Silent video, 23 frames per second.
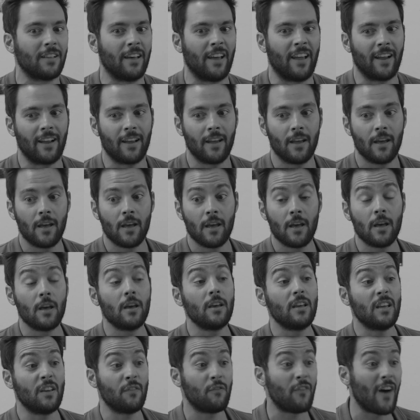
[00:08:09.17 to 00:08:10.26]
Like,
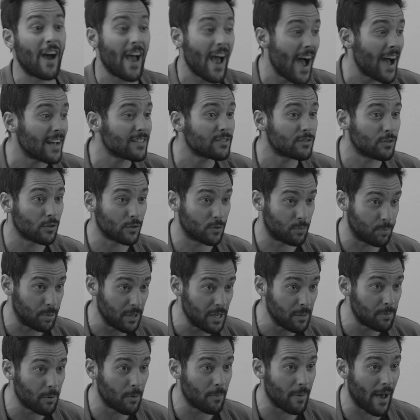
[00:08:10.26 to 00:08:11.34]
if I ask those
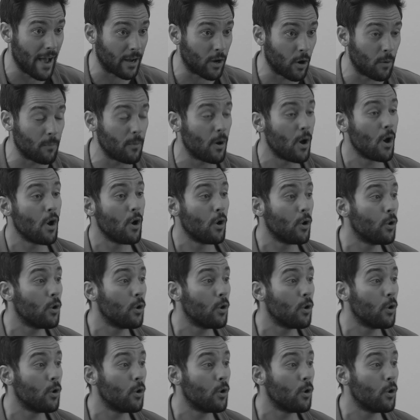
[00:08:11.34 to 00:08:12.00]
people back home